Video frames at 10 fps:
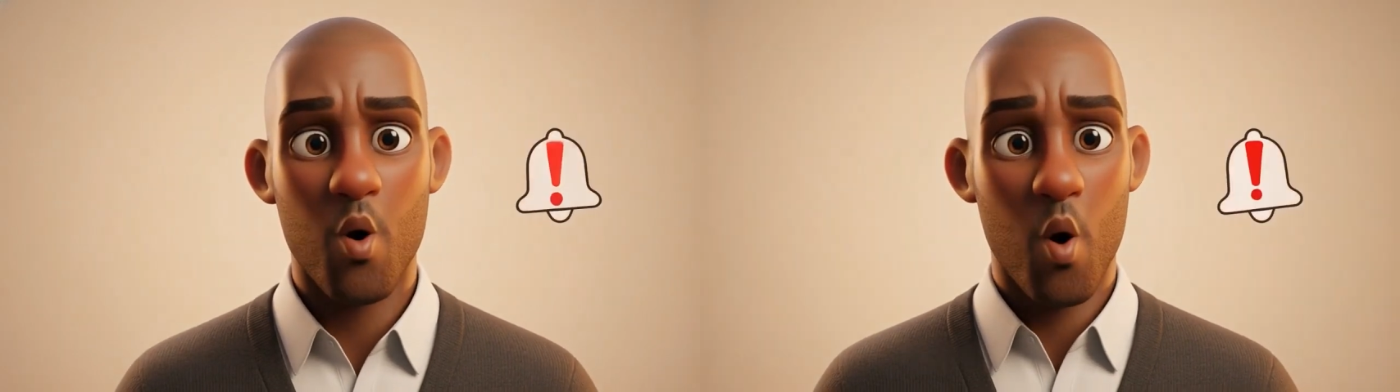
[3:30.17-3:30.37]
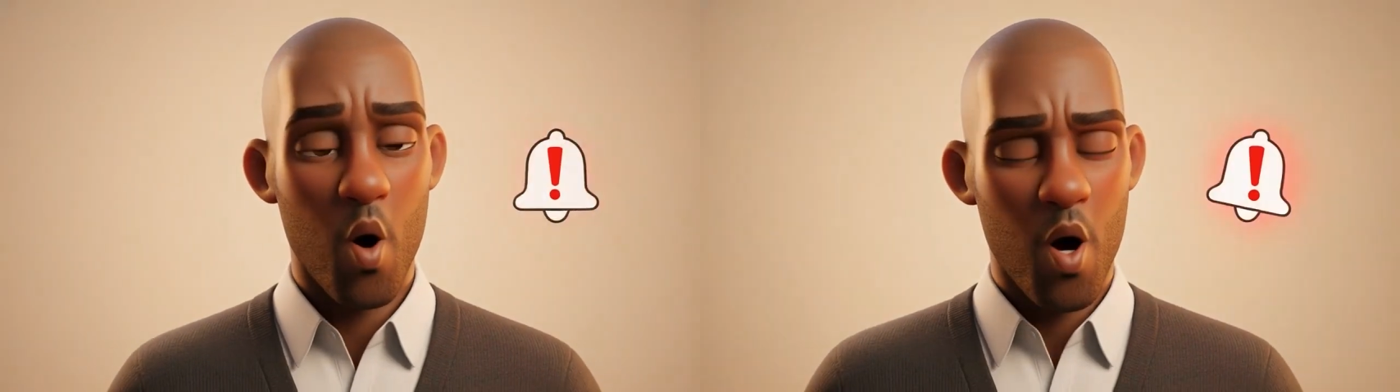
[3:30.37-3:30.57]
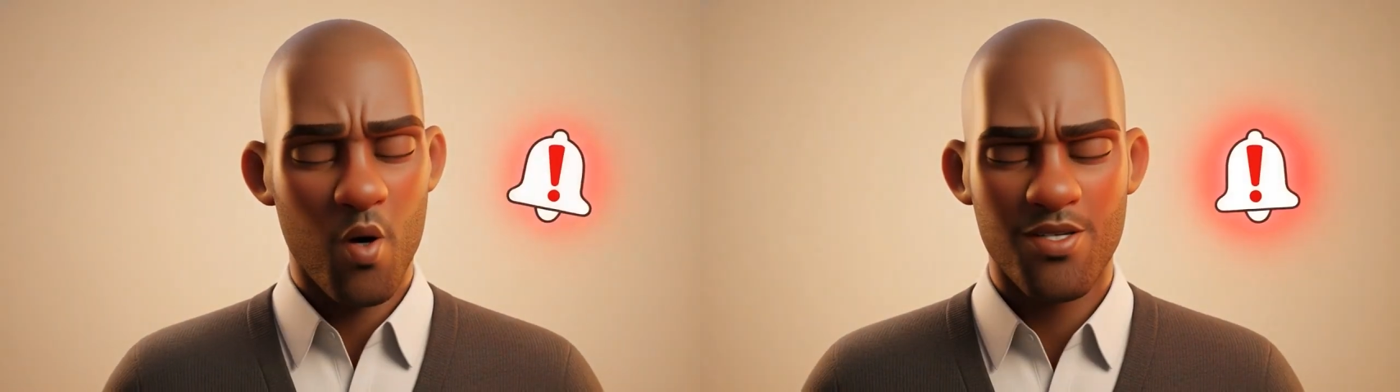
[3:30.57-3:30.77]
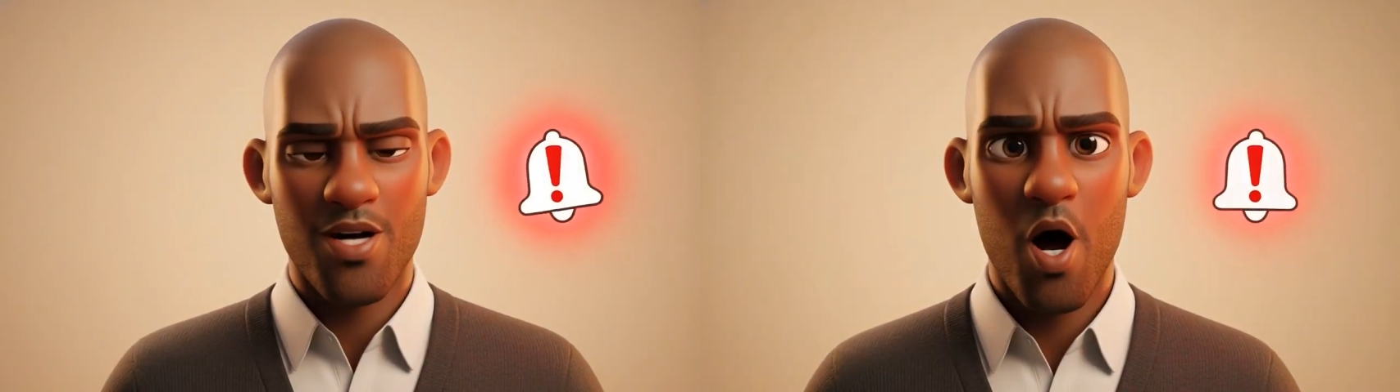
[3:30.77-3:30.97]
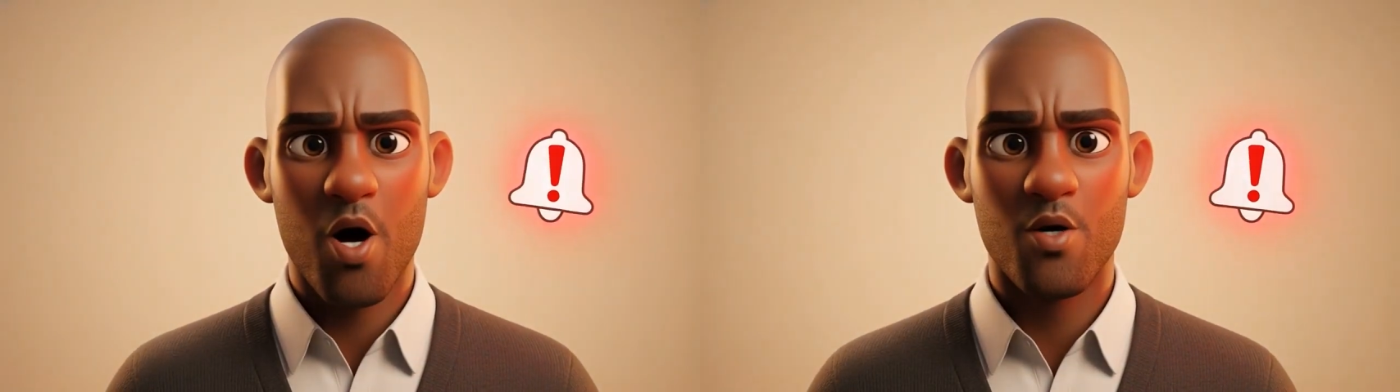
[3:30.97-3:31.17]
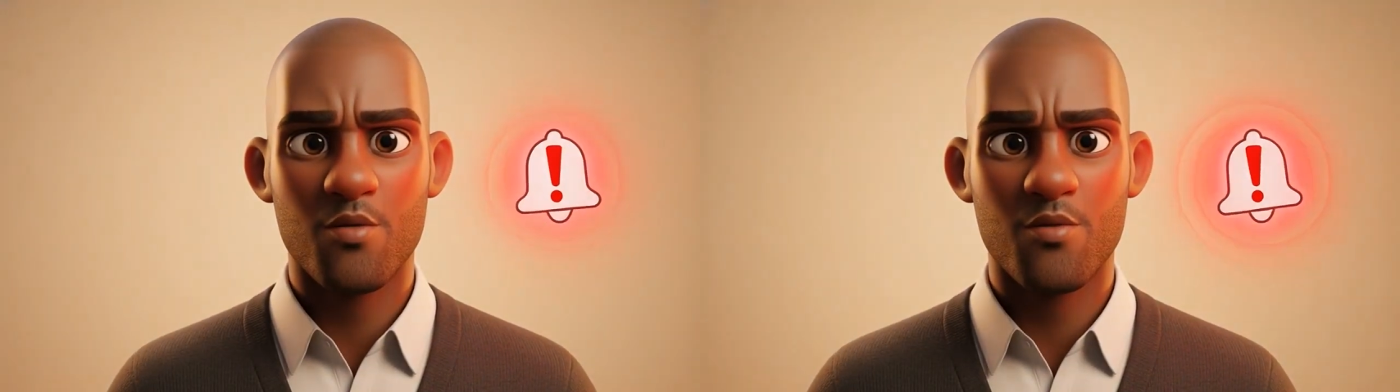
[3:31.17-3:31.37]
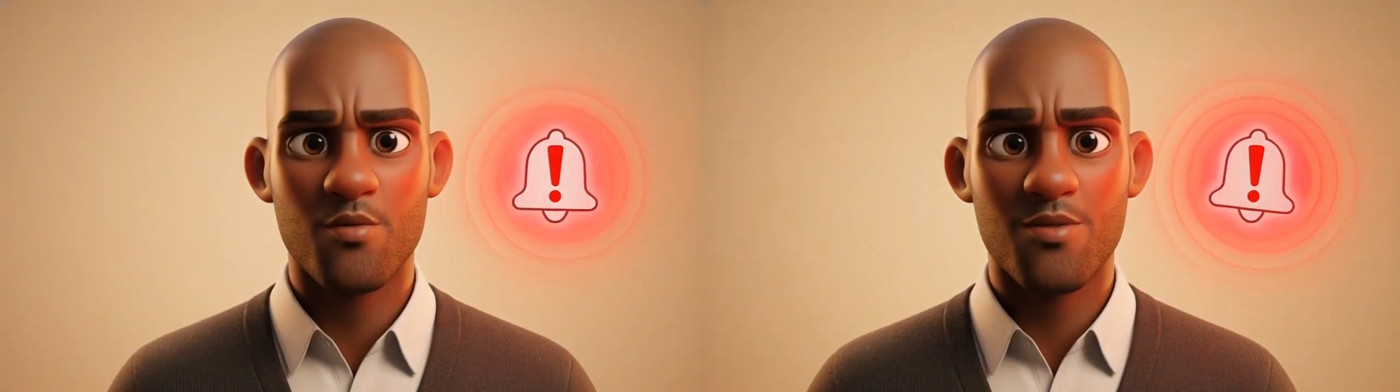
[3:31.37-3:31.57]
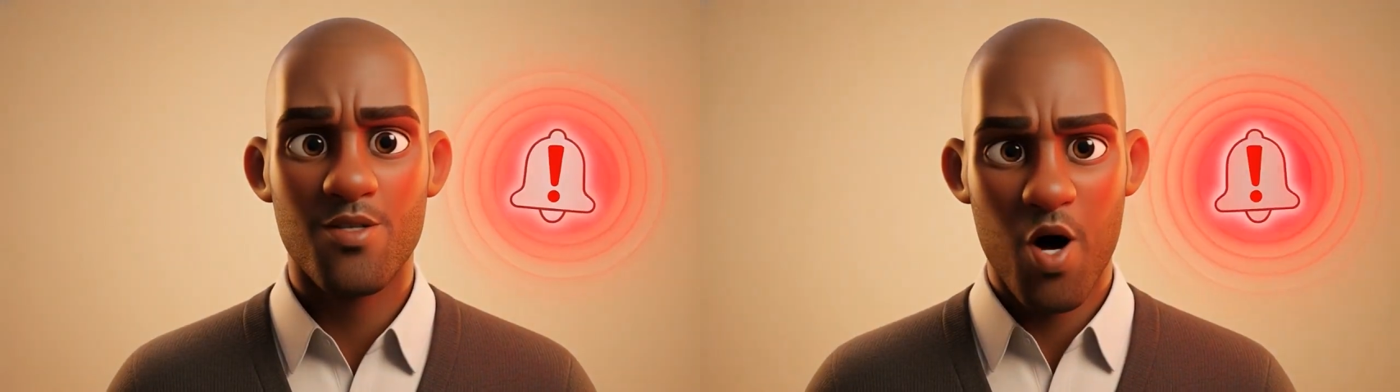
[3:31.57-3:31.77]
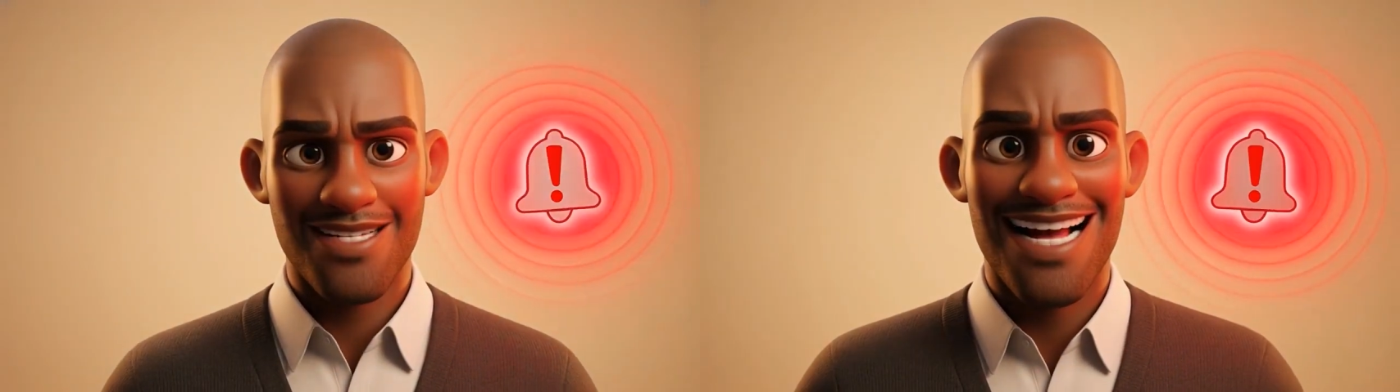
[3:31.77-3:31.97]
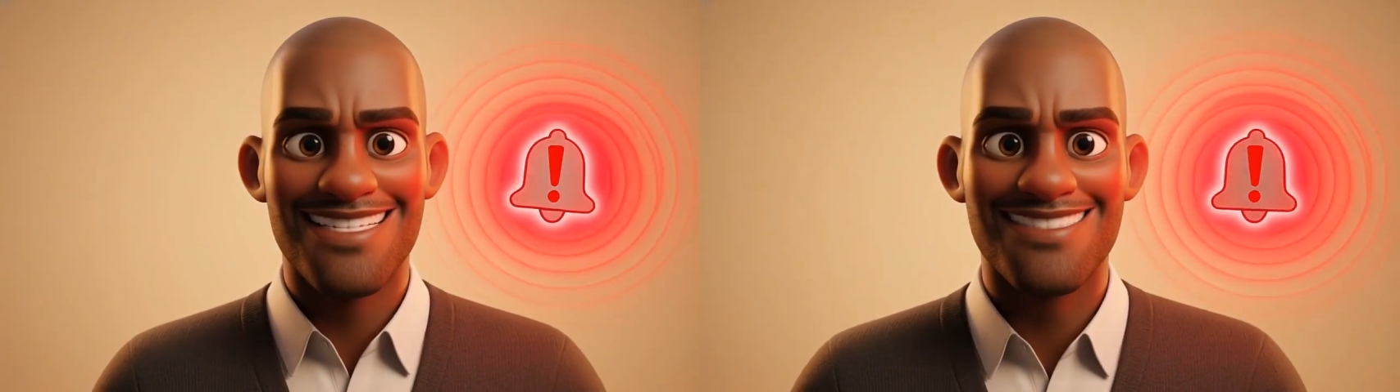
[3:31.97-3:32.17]
You also need alerts,
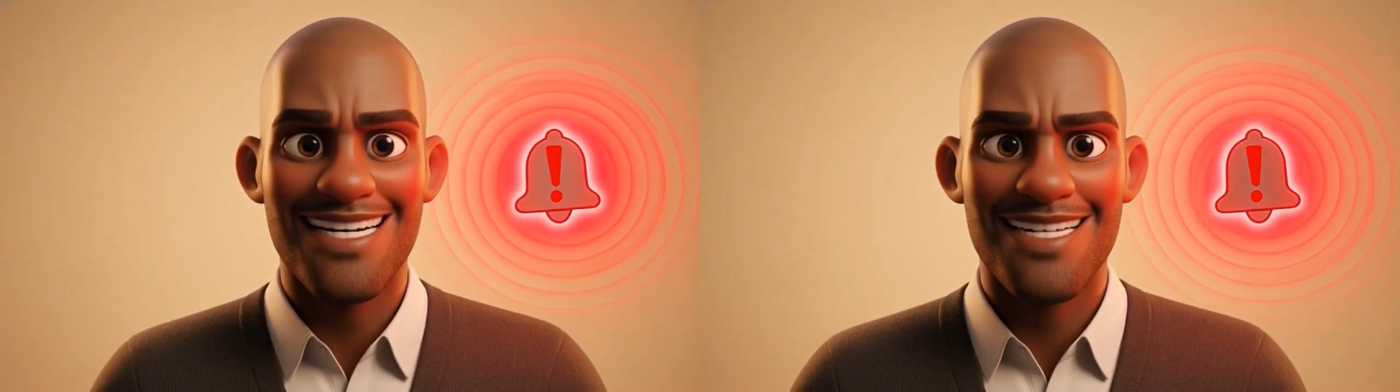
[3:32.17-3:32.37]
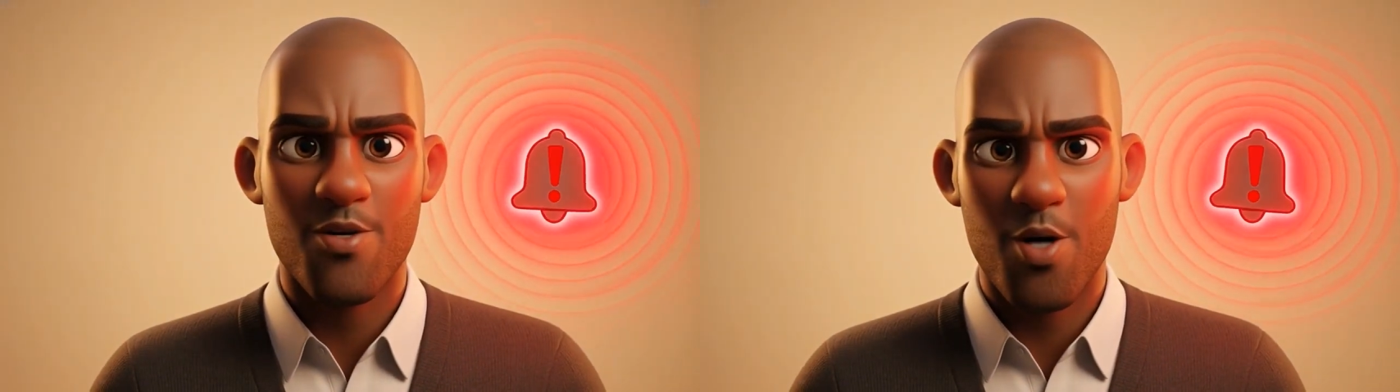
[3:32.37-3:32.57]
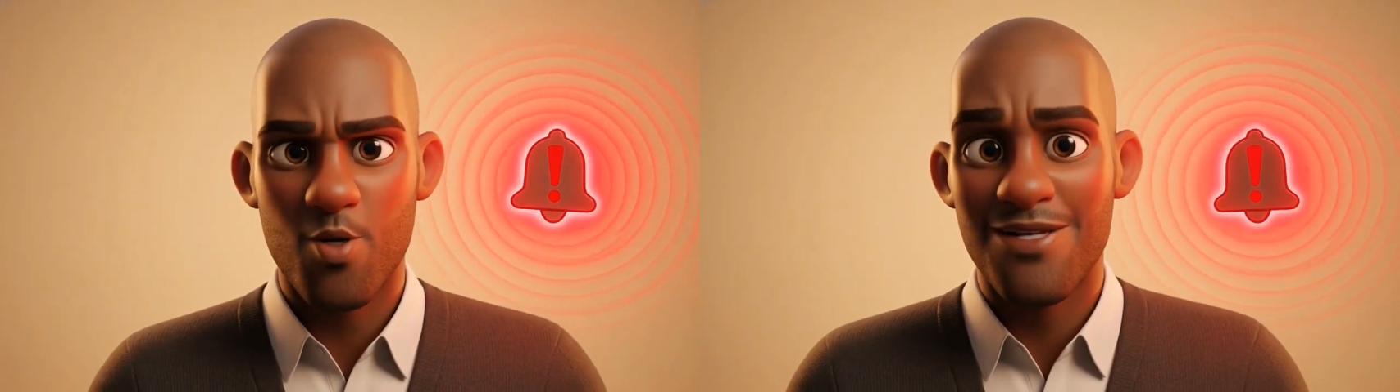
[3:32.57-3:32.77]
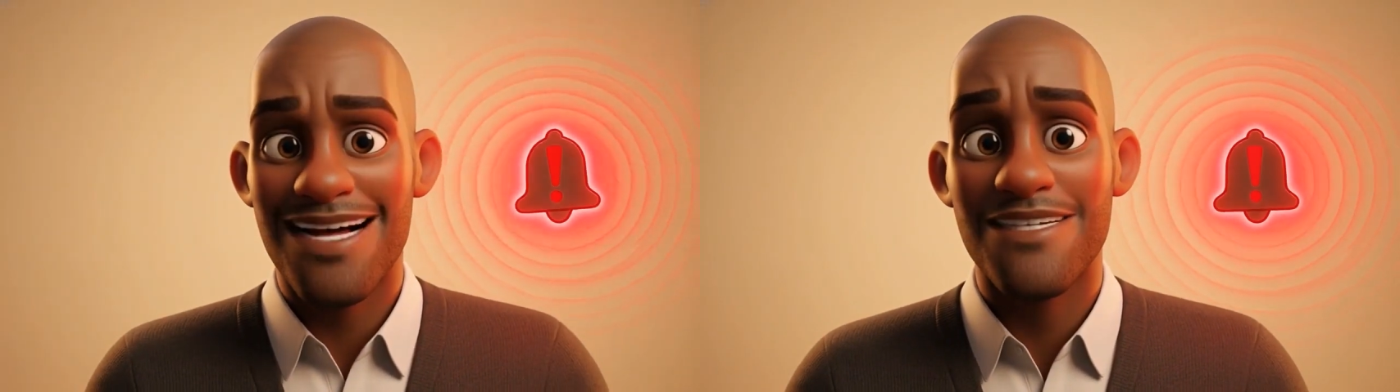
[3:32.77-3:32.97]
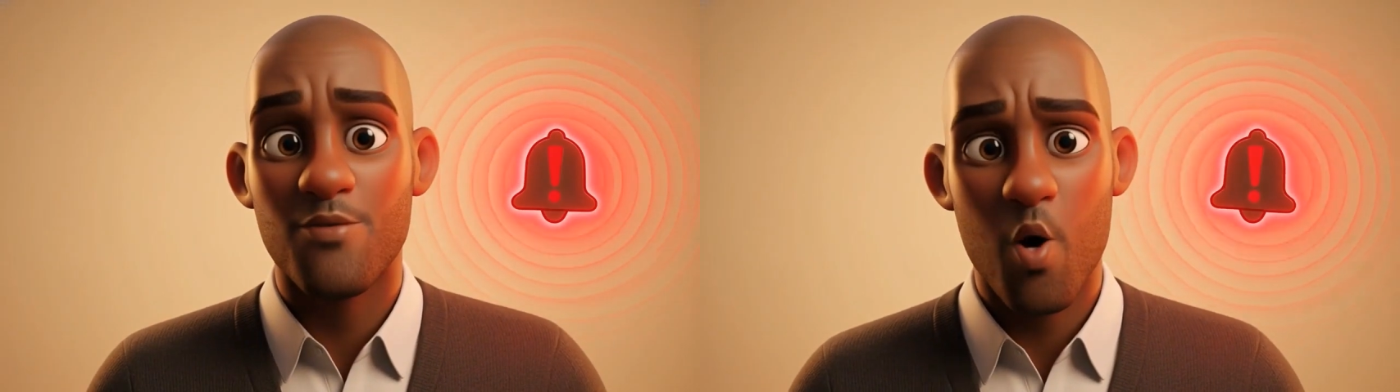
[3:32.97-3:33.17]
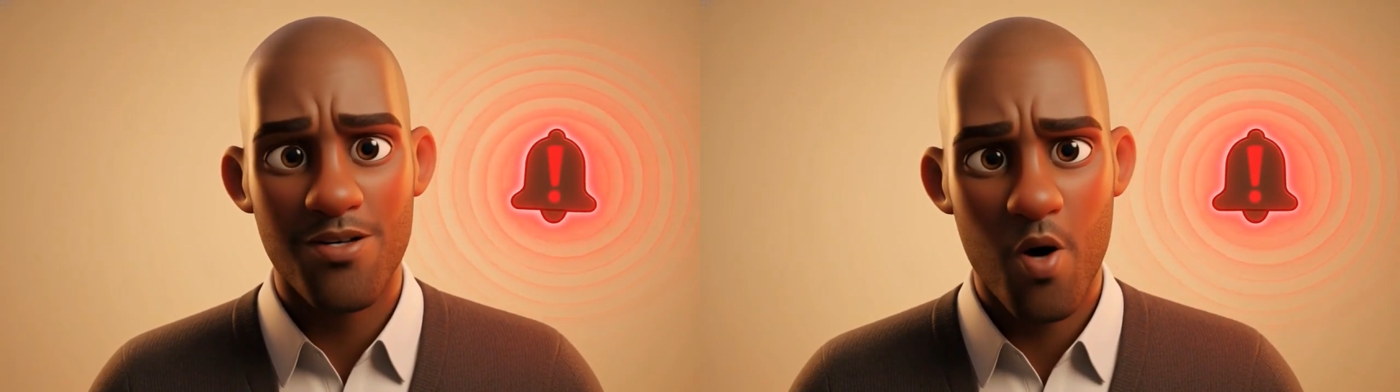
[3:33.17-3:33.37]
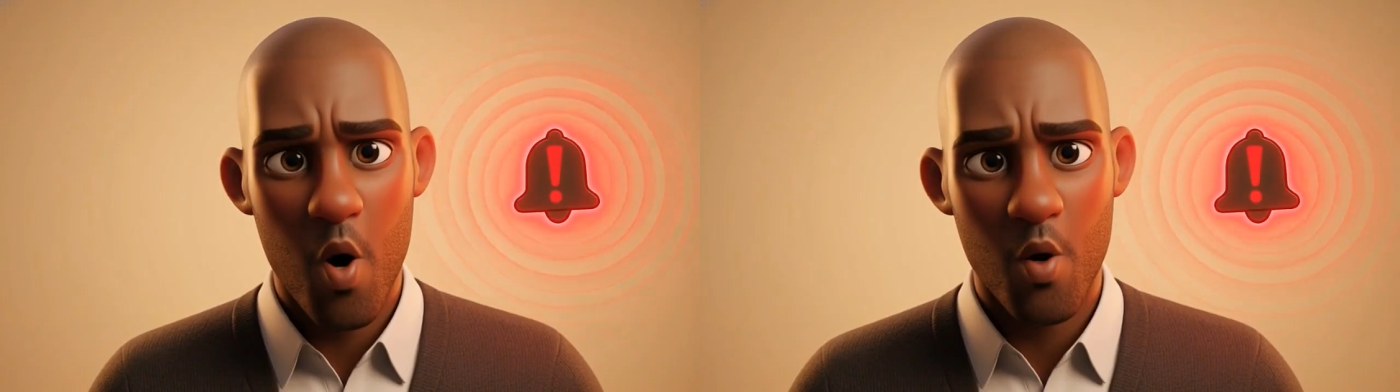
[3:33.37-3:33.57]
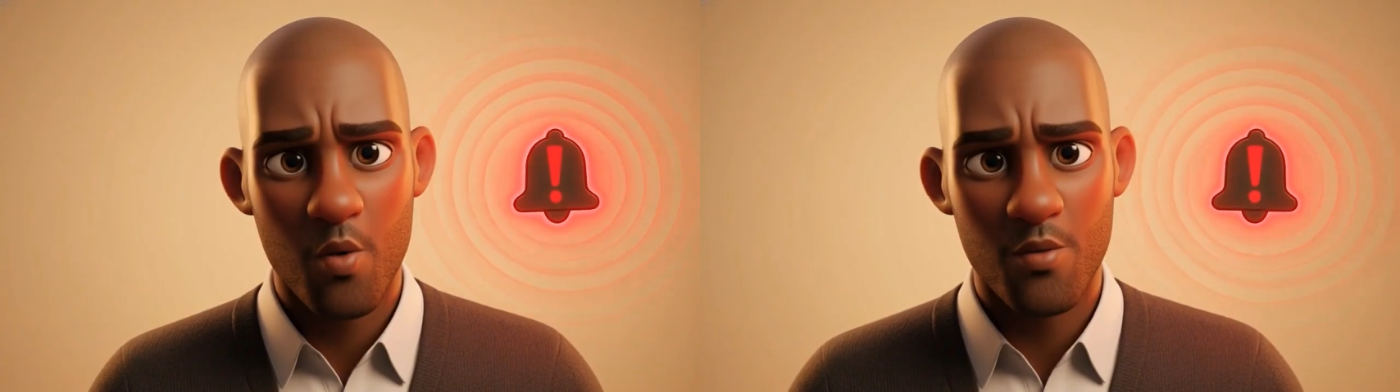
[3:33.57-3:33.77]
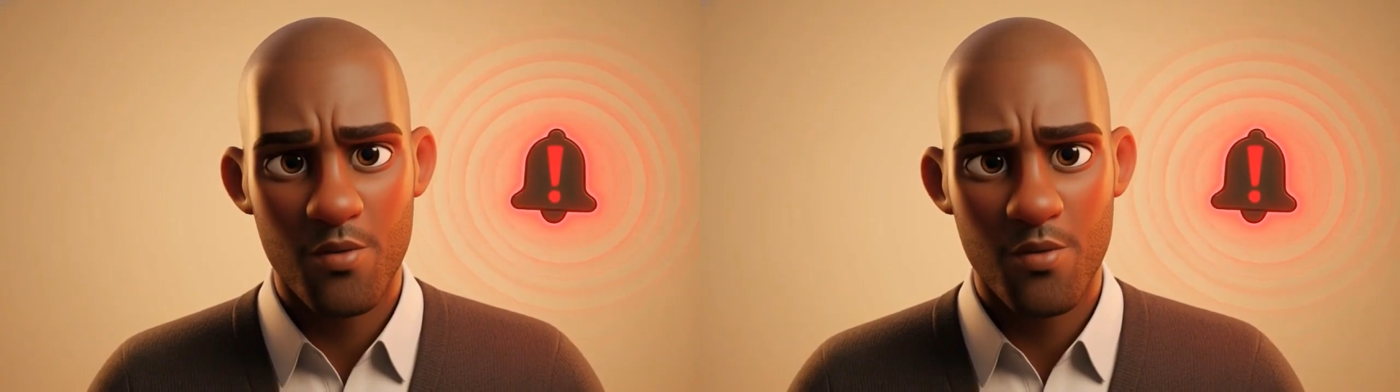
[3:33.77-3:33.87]
notifications that tell you when something goes wrong,